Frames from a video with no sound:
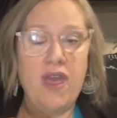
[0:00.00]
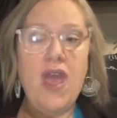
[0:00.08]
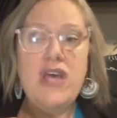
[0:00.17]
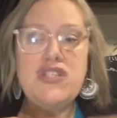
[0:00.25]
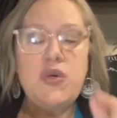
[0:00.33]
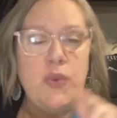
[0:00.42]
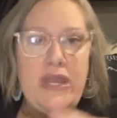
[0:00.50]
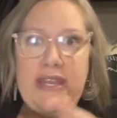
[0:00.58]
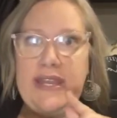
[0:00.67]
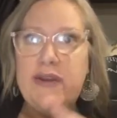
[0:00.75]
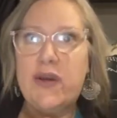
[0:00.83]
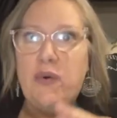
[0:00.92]
So we need to
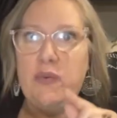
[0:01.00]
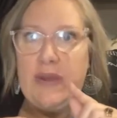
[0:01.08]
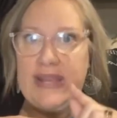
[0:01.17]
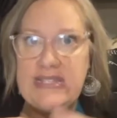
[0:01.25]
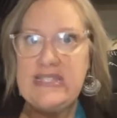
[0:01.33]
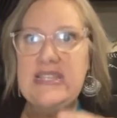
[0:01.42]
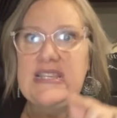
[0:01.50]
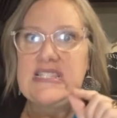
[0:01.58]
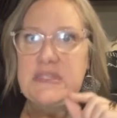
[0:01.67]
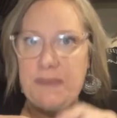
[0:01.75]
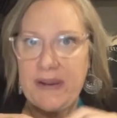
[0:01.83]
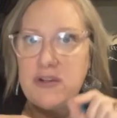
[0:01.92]
go into this
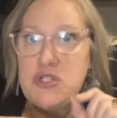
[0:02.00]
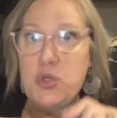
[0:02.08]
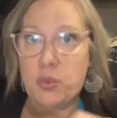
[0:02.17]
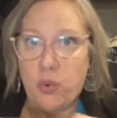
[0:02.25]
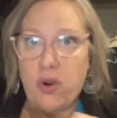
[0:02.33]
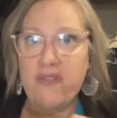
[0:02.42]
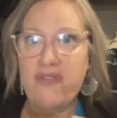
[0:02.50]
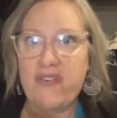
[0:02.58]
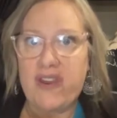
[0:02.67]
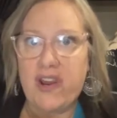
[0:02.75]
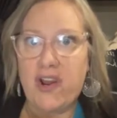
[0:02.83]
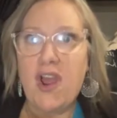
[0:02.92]
spiritual
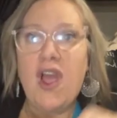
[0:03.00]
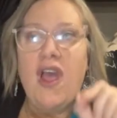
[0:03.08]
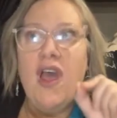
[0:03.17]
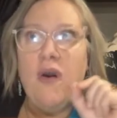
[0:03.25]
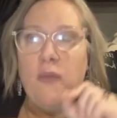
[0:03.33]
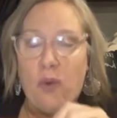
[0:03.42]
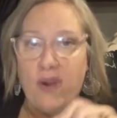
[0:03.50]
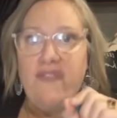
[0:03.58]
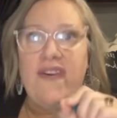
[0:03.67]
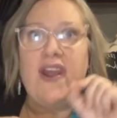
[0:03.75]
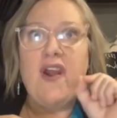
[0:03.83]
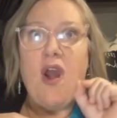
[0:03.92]

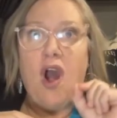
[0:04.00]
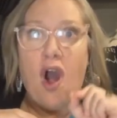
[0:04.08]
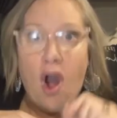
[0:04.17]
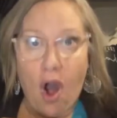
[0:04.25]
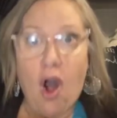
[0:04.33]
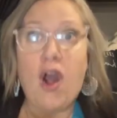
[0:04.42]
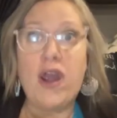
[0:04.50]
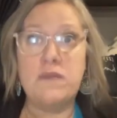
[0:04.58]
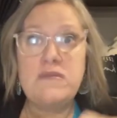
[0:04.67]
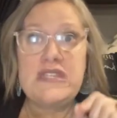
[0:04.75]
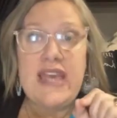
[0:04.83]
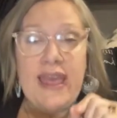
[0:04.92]
warfare
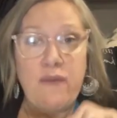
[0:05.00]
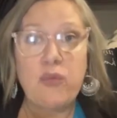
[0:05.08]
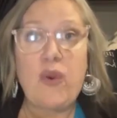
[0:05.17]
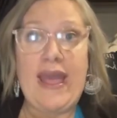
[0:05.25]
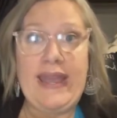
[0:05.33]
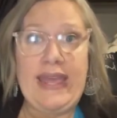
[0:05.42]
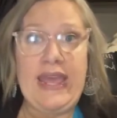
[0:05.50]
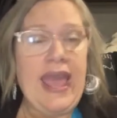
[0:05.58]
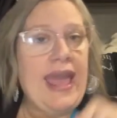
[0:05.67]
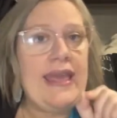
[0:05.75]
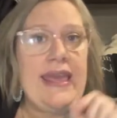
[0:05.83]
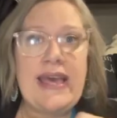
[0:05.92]
armed and ready.
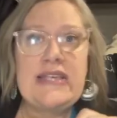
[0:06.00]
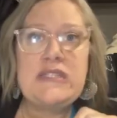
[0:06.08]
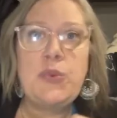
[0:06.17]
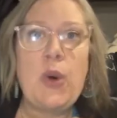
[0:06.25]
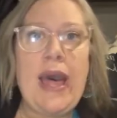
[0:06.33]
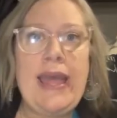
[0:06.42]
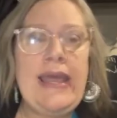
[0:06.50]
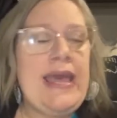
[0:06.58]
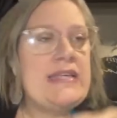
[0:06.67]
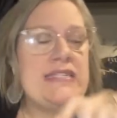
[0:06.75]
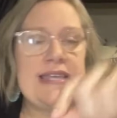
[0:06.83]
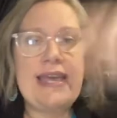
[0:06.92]
And guess what?
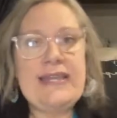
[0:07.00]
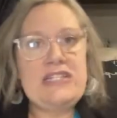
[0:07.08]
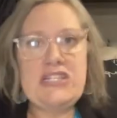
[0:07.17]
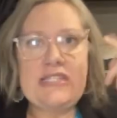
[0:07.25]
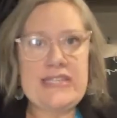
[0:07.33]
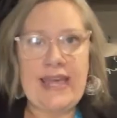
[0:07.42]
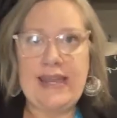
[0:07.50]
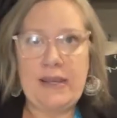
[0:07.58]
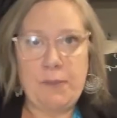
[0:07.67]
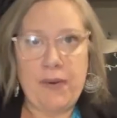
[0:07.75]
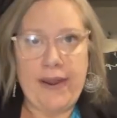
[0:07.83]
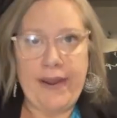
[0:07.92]
Sandy just saying a
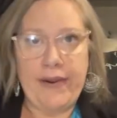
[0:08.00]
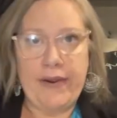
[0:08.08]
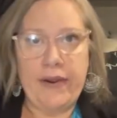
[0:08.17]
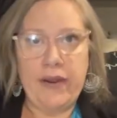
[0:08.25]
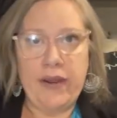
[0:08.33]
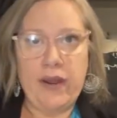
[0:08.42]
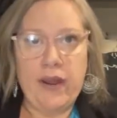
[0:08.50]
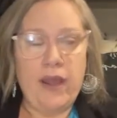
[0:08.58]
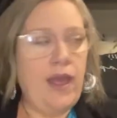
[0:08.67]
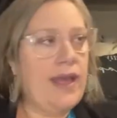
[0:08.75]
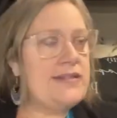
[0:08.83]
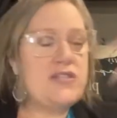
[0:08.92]
prayer
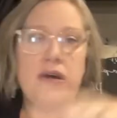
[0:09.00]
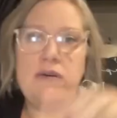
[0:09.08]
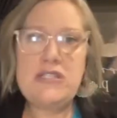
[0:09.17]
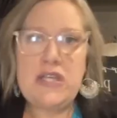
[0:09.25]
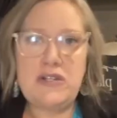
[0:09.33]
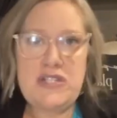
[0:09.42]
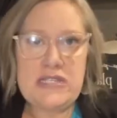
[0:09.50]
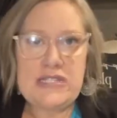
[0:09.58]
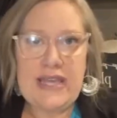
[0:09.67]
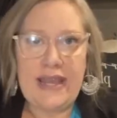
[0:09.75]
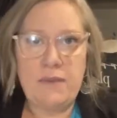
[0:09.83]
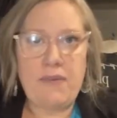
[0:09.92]
and so just
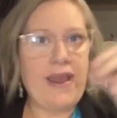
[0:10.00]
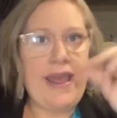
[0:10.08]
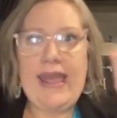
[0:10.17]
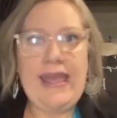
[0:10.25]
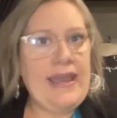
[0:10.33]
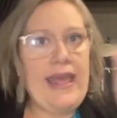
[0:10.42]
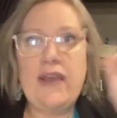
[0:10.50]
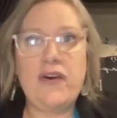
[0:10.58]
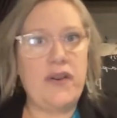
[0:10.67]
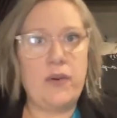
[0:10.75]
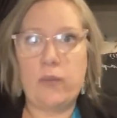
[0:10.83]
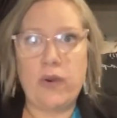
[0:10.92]
saying a prayer, it ain't going
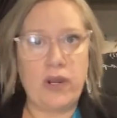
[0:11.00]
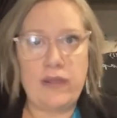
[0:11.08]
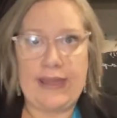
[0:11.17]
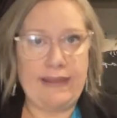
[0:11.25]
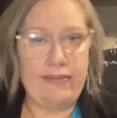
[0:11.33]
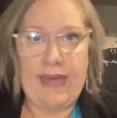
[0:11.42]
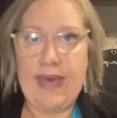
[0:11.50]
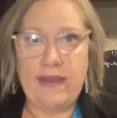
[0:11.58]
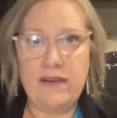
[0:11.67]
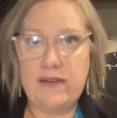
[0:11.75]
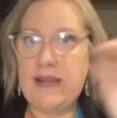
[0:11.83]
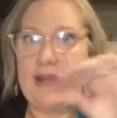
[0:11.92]
to work like that.
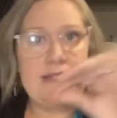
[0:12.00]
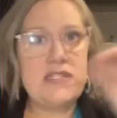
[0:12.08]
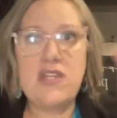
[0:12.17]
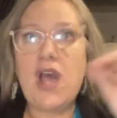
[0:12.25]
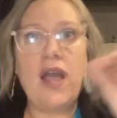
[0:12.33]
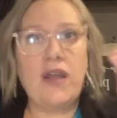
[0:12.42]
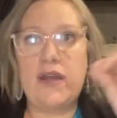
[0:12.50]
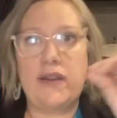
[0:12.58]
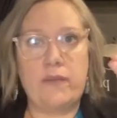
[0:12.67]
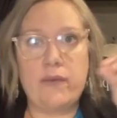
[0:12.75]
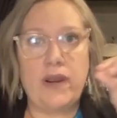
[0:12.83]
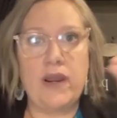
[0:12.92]
It's not going to
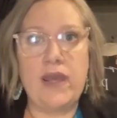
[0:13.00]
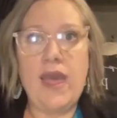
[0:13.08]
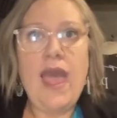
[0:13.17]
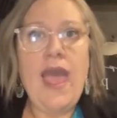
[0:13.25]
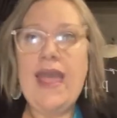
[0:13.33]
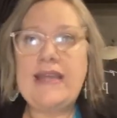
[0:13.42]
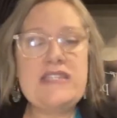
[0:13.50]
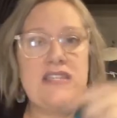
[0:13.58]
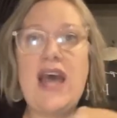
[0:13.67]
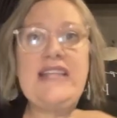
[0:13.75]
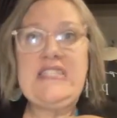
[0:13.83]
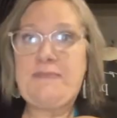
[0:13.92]
work. It's
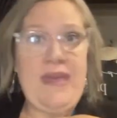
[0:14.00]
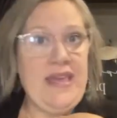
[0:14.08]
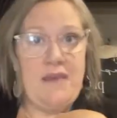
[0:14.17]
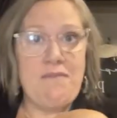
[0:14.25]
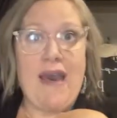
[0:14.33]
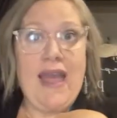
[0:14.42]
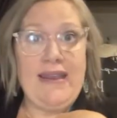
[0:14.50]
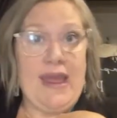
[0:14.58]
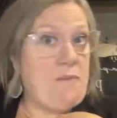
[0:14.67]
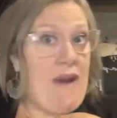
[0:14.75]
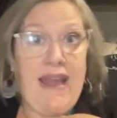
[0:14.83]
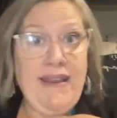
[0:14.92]
not speaking my name.
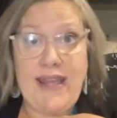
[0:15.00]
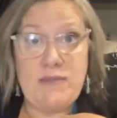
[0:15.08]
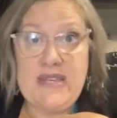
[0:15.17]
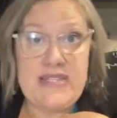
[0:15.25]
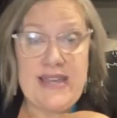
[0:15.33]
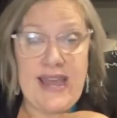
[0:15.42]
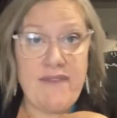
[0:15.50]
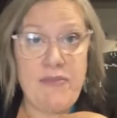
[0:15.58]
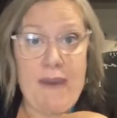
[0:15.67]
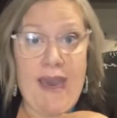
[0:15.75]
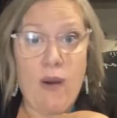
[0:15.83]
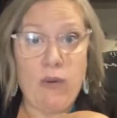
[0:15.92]
My name doesn't have the
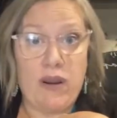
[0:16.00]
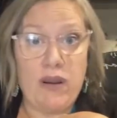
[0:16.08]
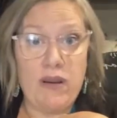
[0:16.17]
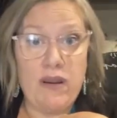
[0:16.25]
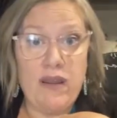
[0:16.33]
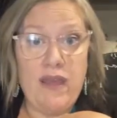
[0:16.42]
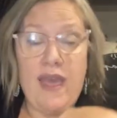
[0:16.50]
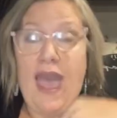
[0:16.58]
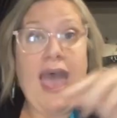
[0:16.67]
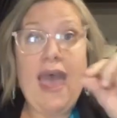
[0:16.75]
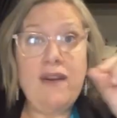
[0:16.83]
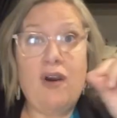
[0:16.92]
power
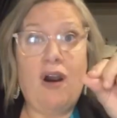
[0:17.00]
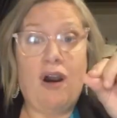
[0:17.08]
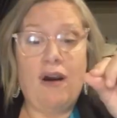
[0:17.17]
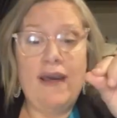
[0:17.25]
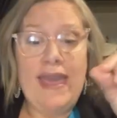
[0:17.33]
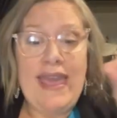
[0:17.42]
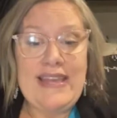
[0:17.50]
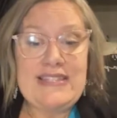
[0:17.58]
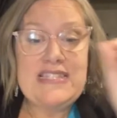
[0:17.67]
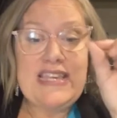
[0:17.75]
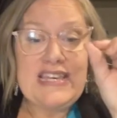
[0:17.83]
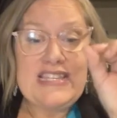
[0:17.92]
at all.
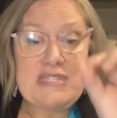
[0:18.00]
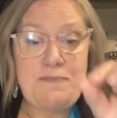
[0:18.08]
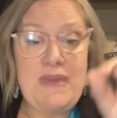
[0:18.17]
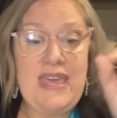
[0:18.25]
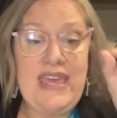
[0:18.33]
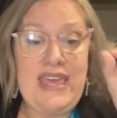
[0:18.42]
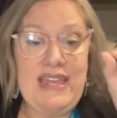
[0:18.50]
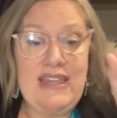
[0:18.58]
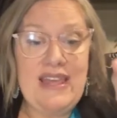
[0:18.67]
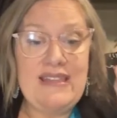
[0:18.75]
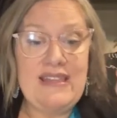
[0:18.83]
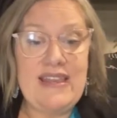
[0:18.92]
It's speaking
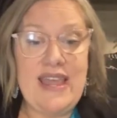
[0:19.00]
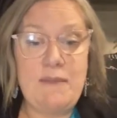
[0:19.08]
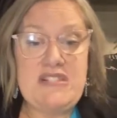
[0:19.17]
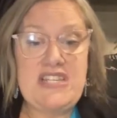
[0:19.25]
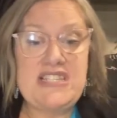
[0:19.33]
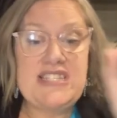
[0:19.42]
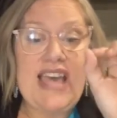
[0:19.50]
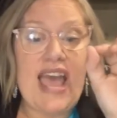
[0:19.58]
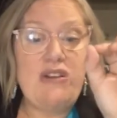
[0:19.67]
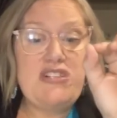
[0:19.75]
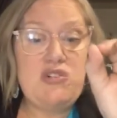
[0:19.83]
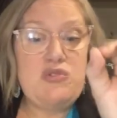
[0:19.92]
the name of Jesus. I
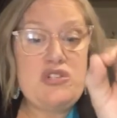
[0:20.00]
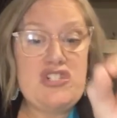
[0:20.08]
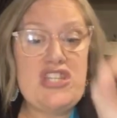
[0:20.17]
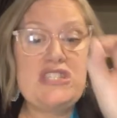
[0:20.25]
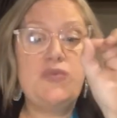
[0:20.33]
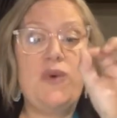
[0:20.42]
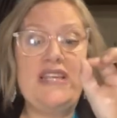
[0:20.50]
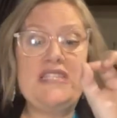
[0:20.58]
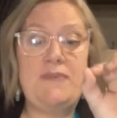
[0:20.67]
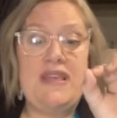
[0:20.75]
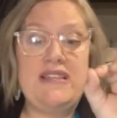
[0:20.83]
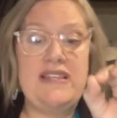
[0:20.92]
just want to
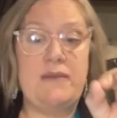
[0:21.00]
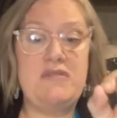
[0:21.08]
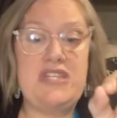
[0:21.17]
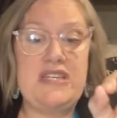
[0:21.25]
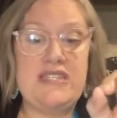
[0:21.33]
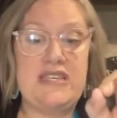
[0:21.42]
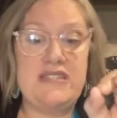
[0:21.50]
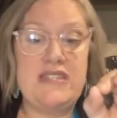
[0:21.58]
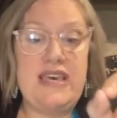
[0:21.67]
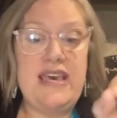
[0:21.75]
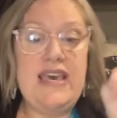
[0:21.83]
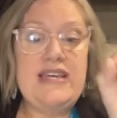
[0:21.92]
speak the name of Jesus
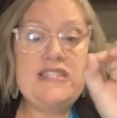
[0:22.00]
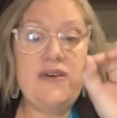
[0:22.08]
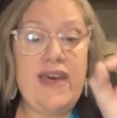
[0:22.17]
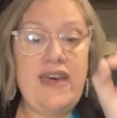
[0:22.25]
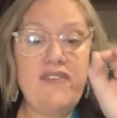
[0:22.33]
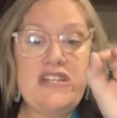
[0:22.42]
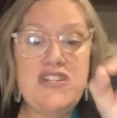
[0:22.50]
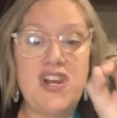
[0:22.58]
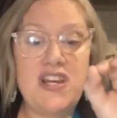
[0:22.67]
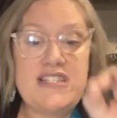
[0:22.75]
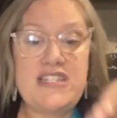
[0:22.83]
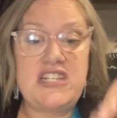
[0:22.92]
till every dark
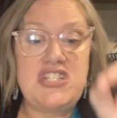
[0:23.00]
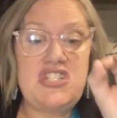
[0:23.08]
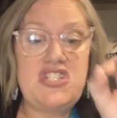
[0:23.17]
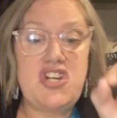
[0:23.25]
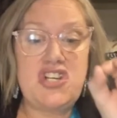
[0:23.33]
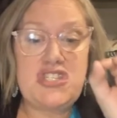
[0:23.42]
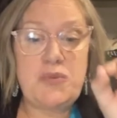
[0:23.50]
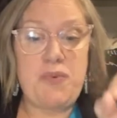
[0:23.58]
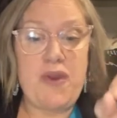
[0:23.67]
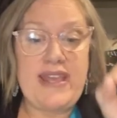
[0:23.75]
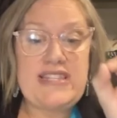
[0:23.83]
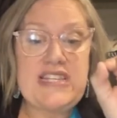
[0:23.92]
addiction starts to
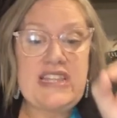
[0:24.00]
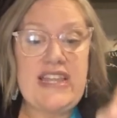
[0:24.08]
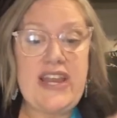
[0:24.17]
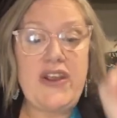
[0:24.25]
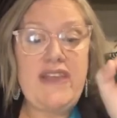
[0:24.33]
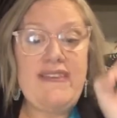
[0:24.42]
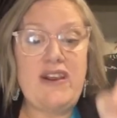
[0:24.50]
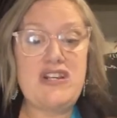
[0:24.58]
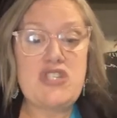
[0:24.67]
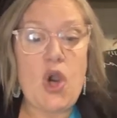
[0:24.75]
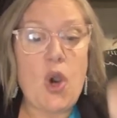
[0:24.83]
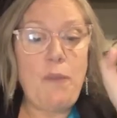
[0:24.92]
break, declaring there is
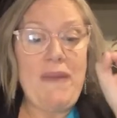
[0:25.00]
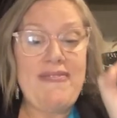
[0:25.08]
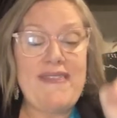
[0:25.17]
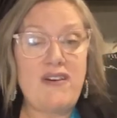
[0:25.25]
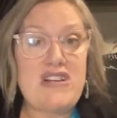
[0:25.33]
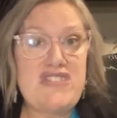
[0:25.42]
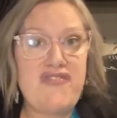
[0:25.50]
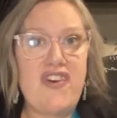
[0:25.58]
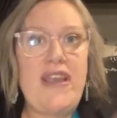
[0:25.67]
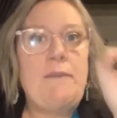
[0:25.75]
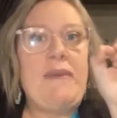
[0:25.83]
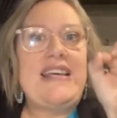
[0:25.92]
hope and there is freedom,
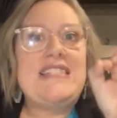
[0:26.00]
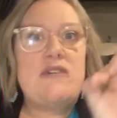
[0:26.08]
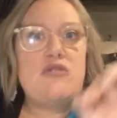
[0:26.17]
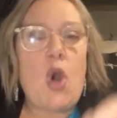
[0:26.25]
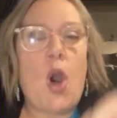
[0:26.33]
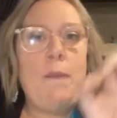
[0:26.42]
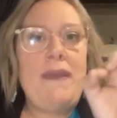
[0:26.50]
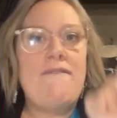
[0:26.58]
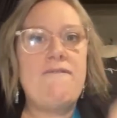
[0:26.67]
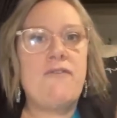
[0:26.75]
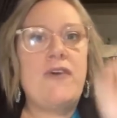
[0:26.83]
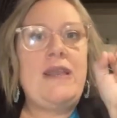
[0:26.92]
because there's hope and
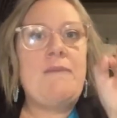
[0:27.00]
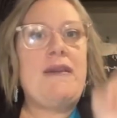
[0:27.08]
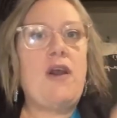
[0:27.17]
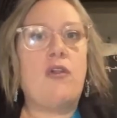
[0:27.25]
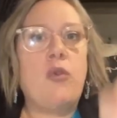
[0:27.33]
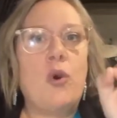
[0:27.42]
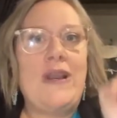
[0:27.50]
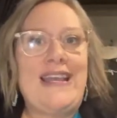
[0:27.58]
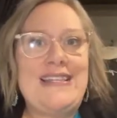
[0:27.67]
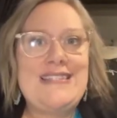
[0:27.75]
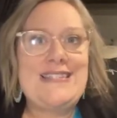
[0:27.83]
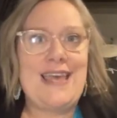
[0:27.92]
freedom in our Lord and
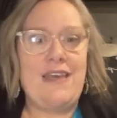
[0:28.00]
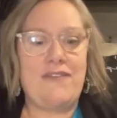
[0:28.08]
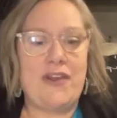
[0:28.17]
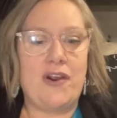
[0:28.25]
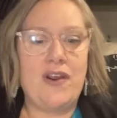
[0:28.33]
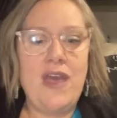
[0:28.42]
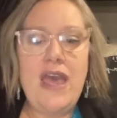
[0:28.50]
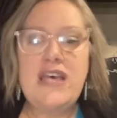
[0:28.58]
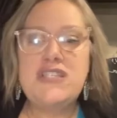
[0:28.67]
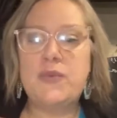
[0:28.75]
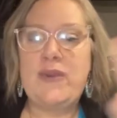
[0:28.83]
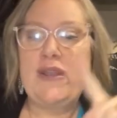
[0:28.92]
Savior. So
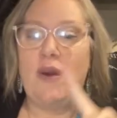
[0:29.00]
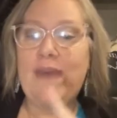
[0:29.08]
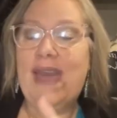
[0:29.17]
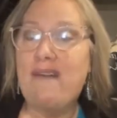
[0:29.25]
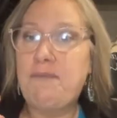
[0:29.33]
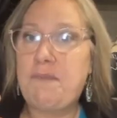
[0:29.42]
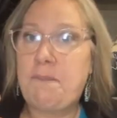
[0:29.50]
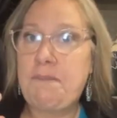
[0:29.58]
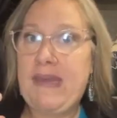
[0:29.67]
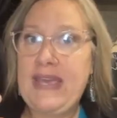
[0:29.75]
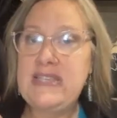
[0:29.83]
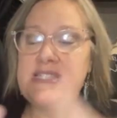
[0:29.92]
we know we have
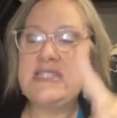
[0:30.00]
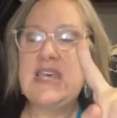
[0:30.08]
peace